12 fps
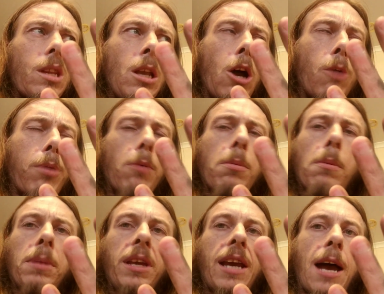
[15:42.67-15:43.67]
I'll
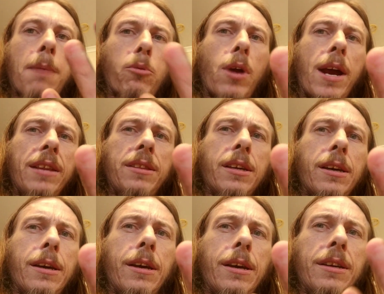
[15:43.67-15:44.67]
probably upgrade
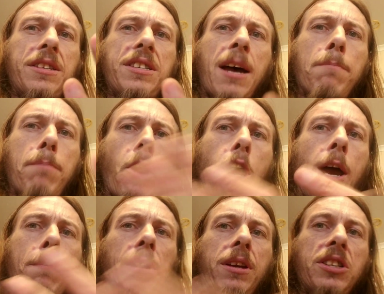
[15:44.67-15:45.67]
the dump
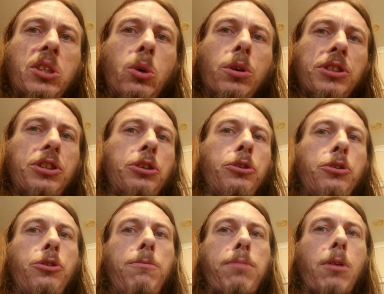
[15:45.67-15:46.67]
pipe and exhaust
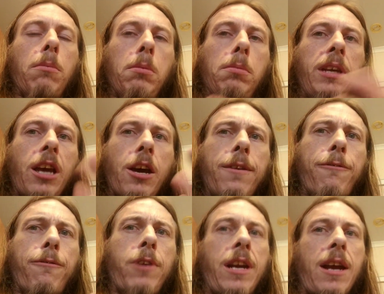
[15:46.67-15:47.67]
too, probably go to
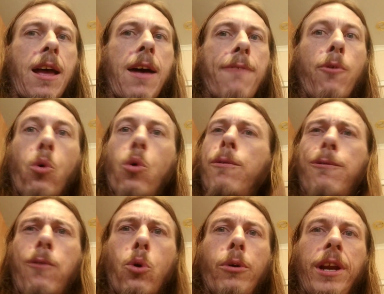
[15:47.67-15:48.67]
3.5 or
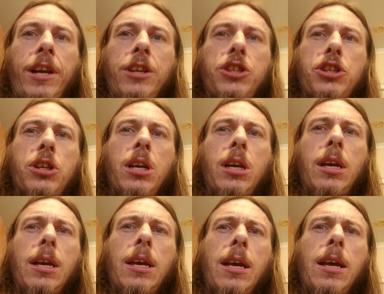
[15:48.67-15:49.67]
4 inch.
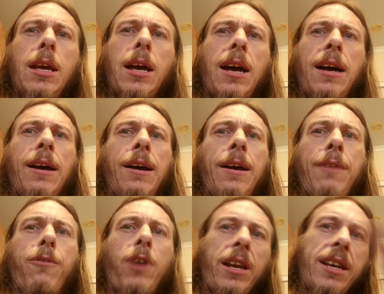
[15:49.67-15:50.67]
If
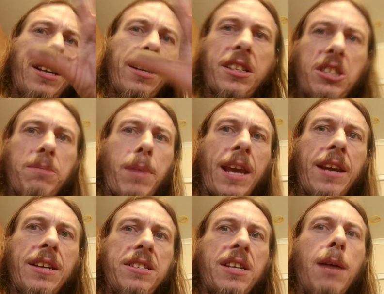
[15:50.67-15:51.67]
I can get an
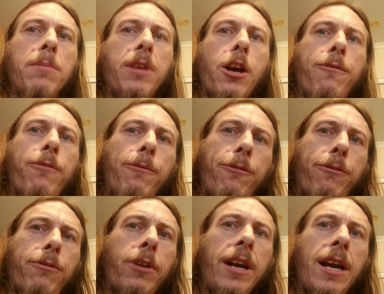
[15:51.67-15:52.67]
expanded dump, go from
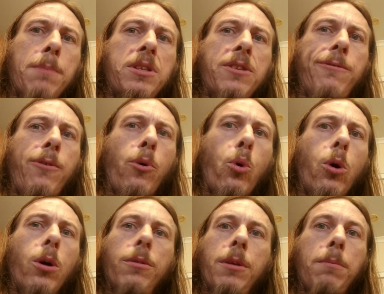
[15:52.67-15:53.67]
3 up to
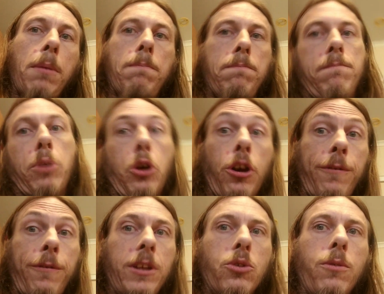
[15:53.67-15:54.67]
4, it'd be
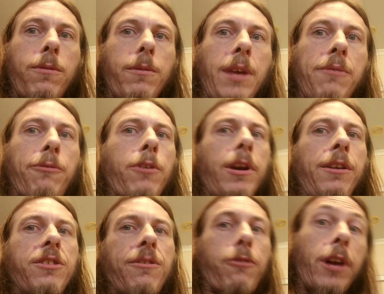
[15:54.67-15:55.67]
perfect, or even 3
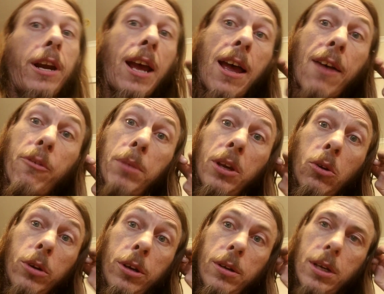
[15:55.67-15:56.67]
to 3.5 would be good.